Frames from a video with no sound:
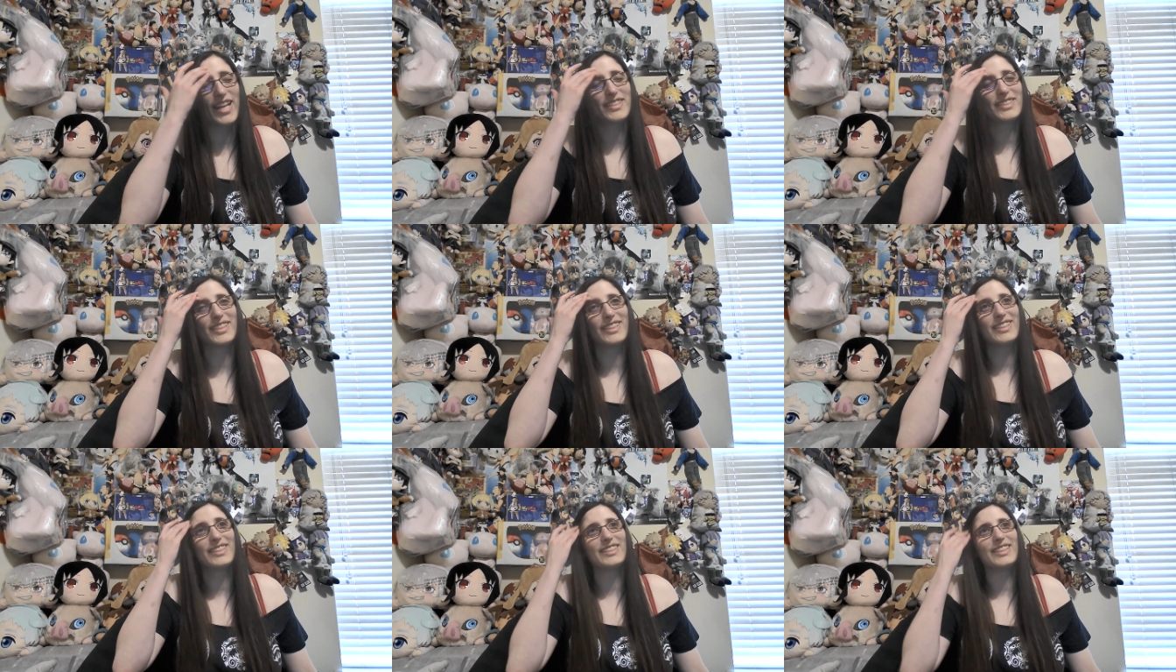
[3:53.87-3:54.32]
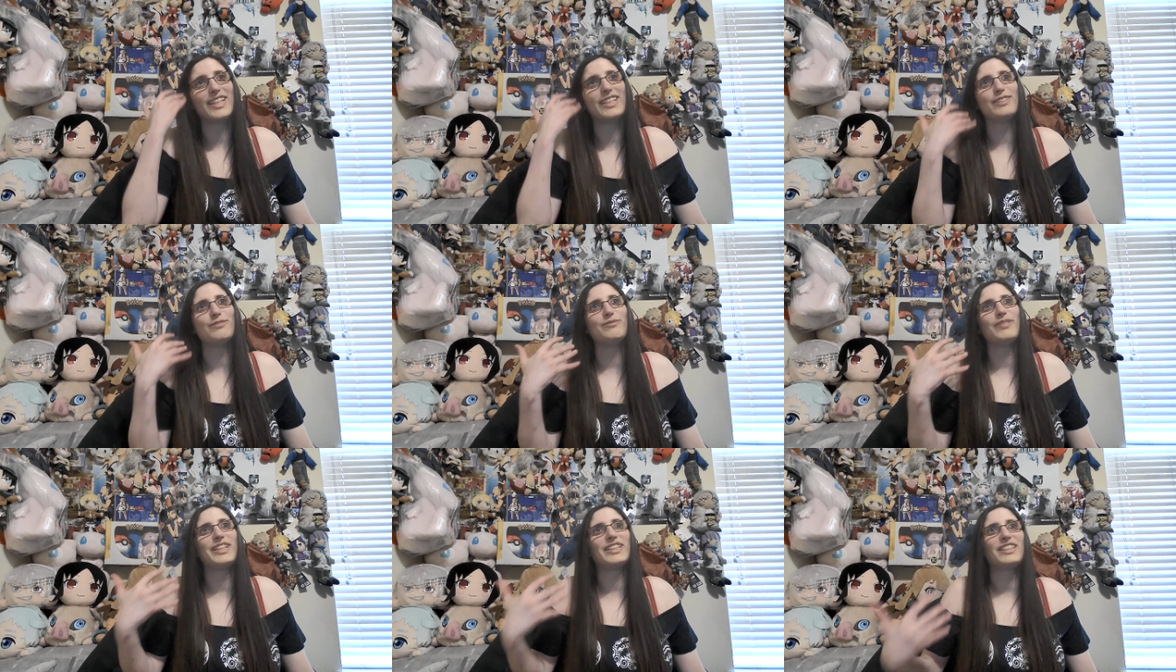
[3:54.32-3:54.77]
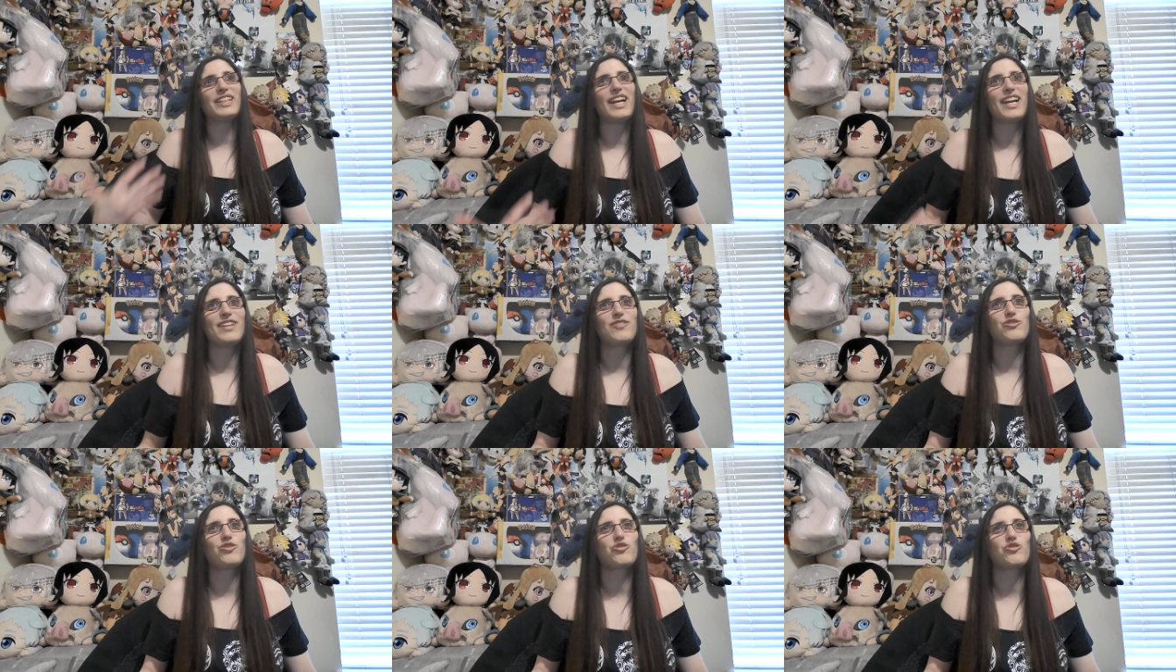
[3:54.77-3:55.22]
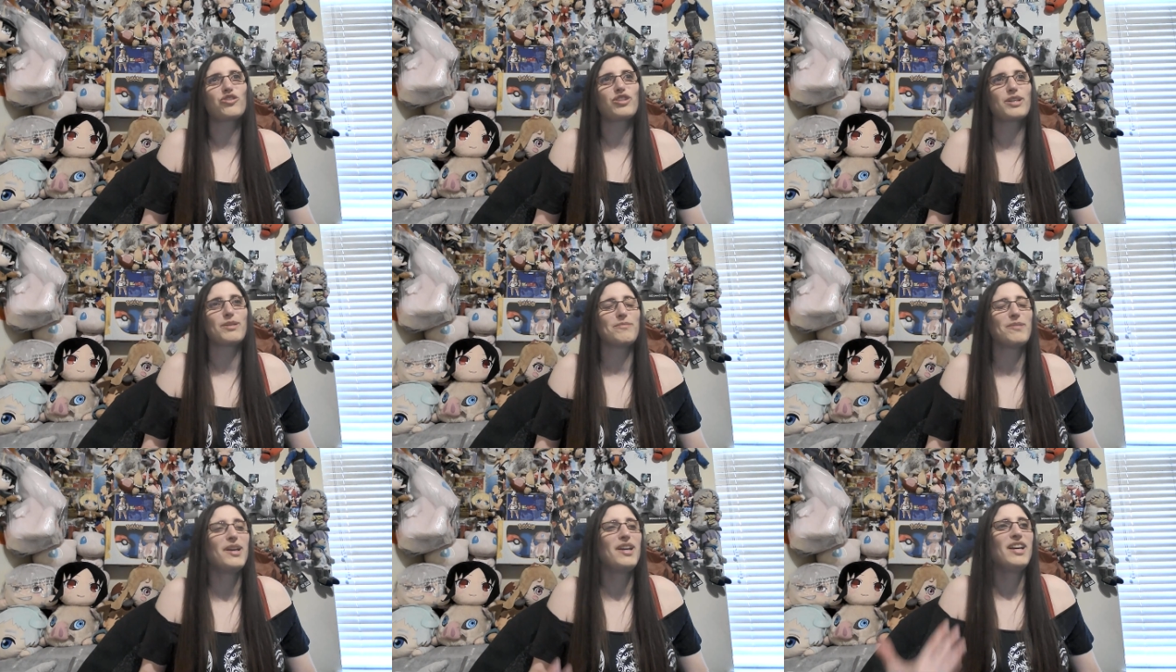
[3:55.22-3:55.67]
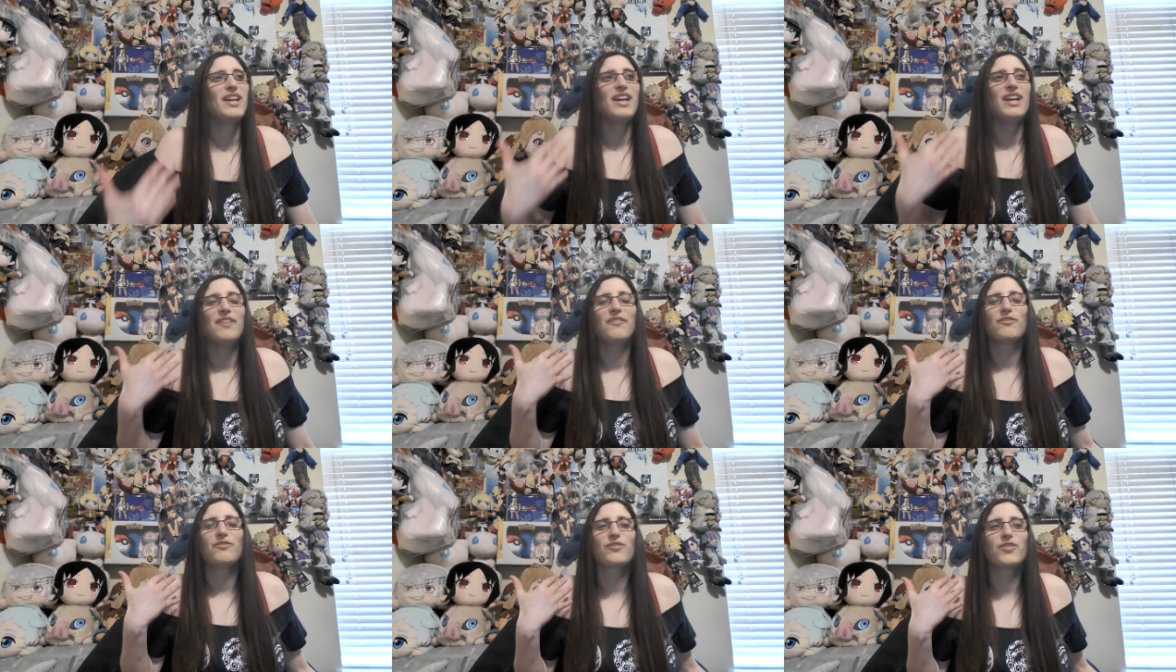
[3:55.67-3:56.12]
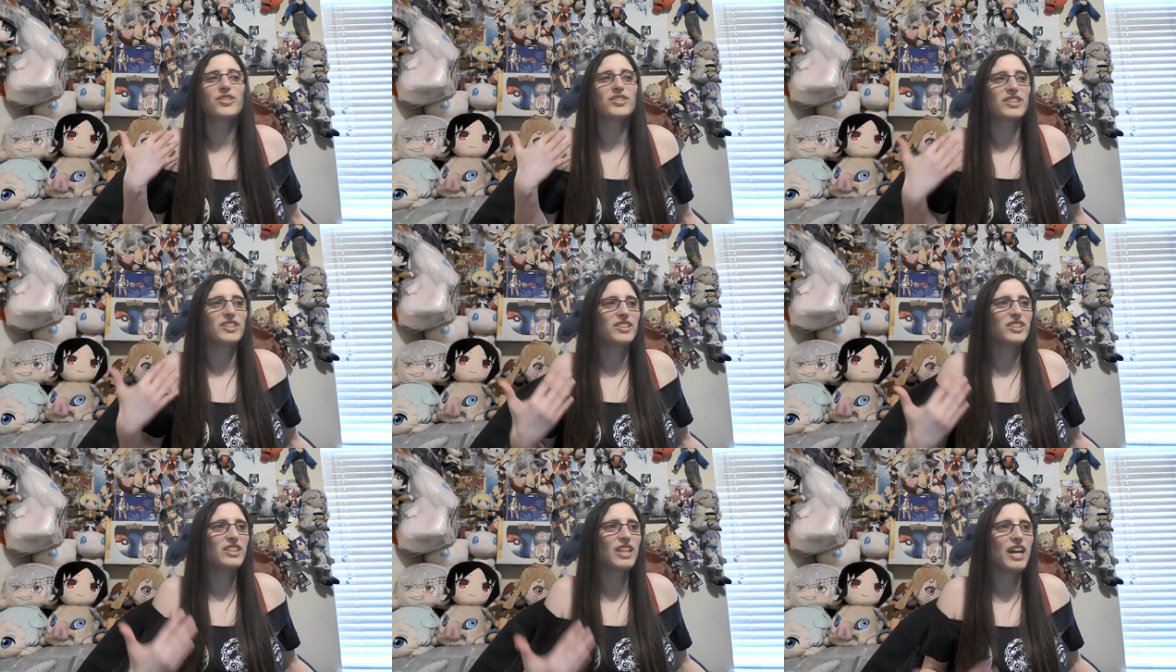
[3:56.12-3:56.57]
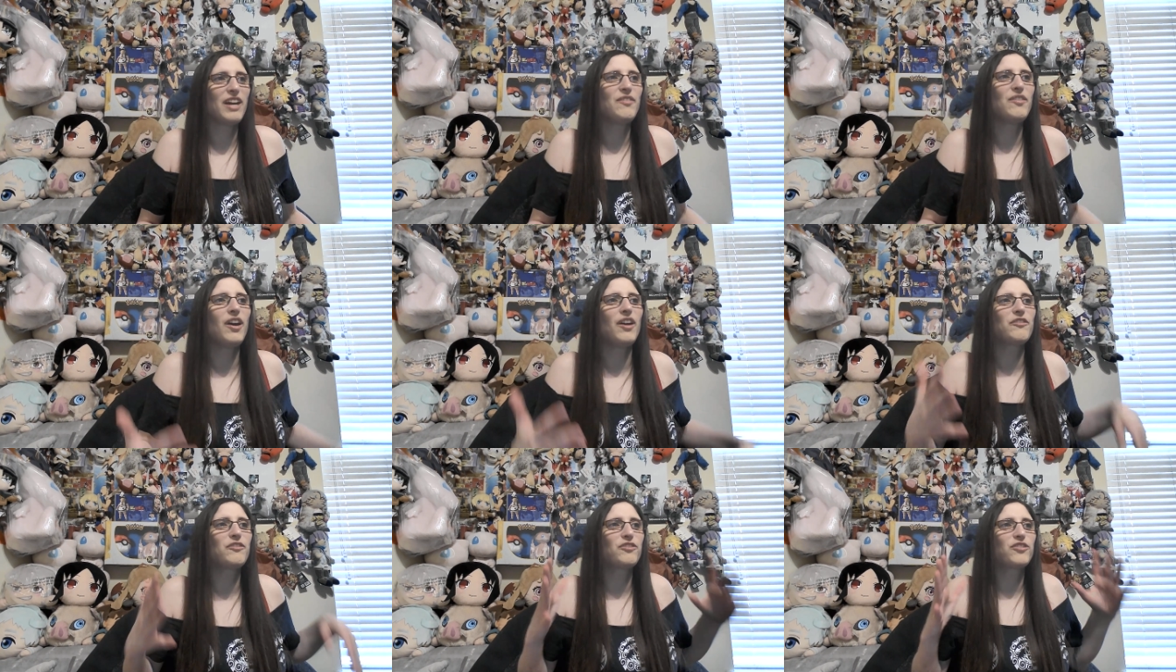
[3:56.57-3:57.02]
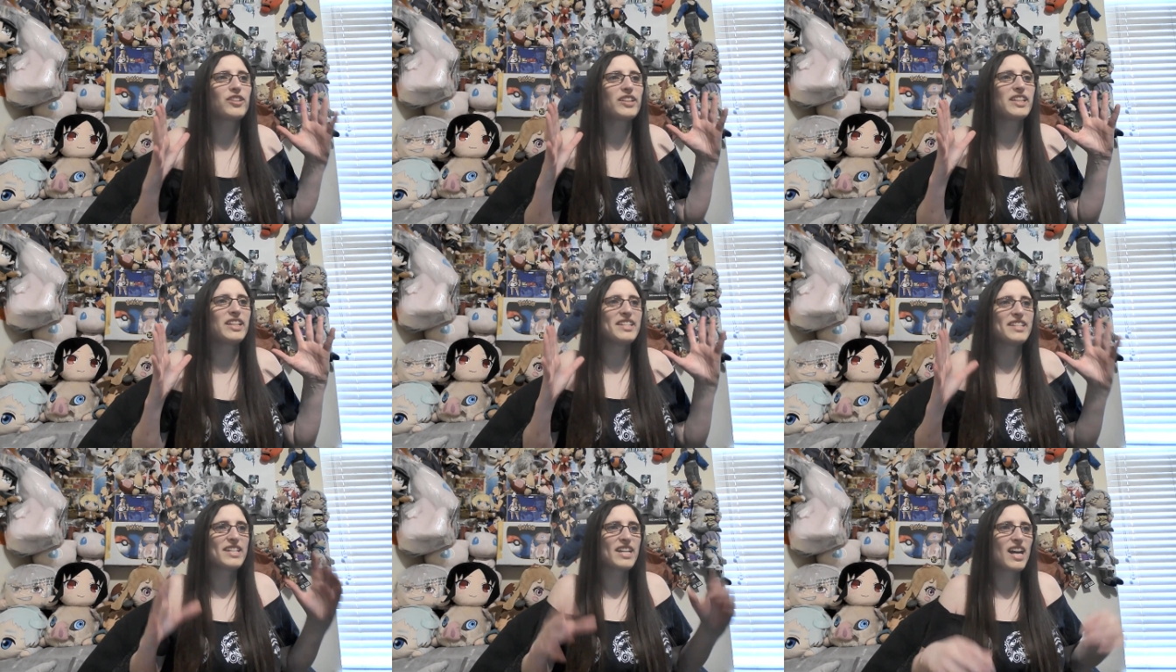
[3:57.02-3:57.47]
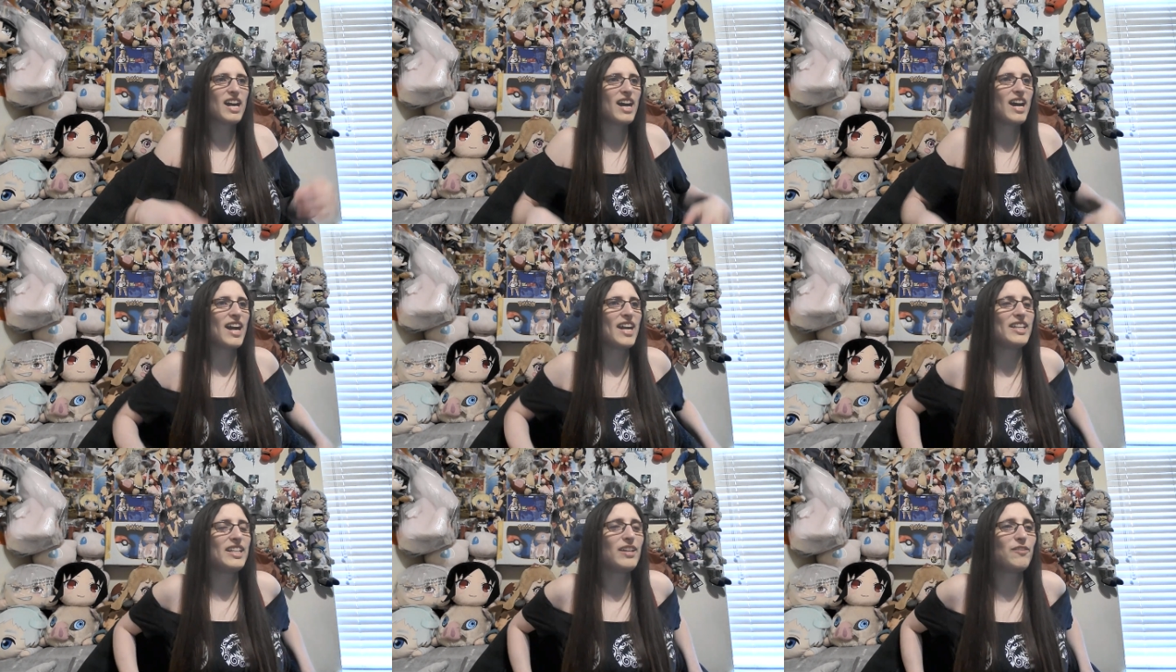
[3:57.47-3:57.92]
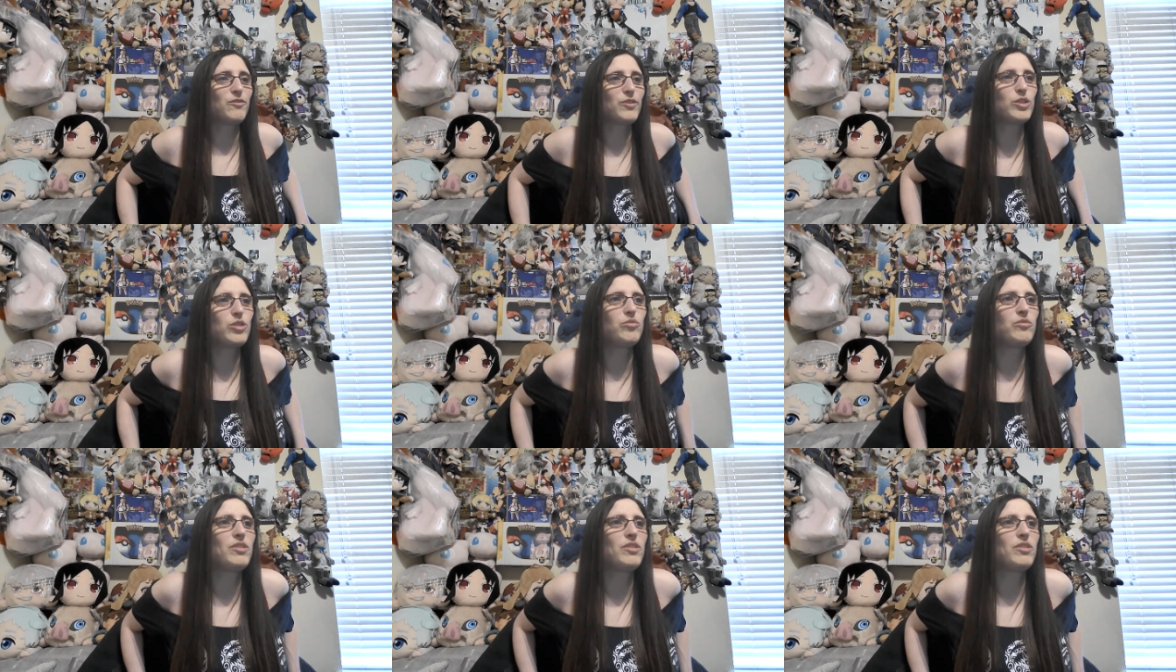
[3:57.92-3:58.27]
As I said in my live stream, for the love of freaking God, if we do